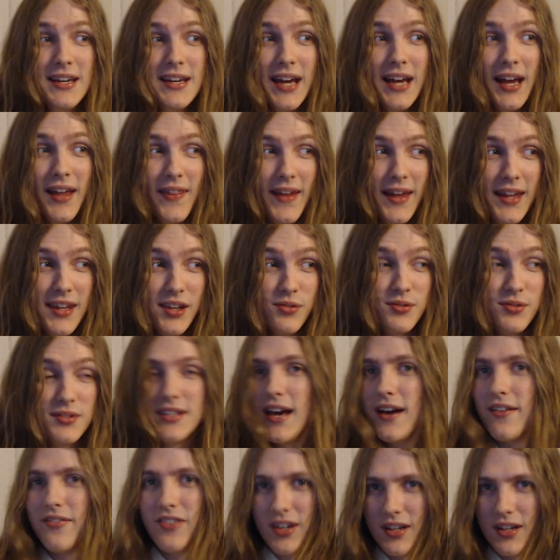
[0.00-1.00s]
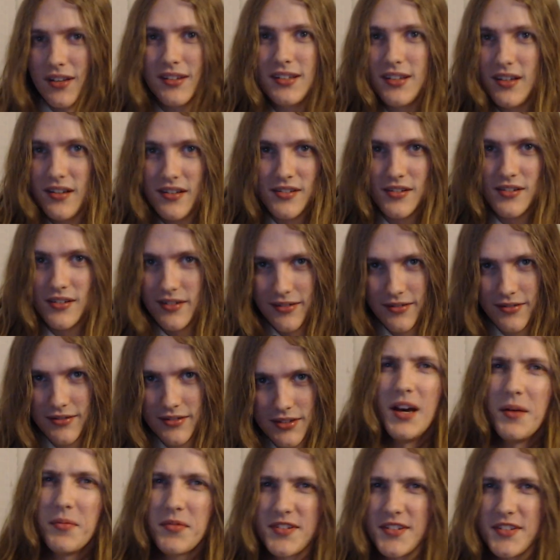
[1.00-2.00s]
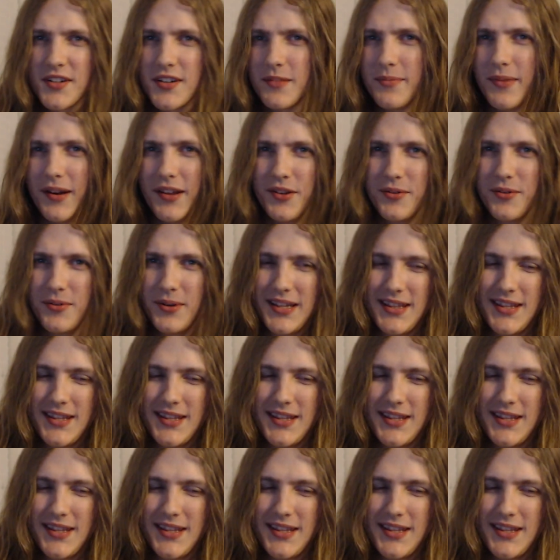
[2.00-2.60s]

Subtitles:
and that you definitely deserve. I'm sorry, by the way,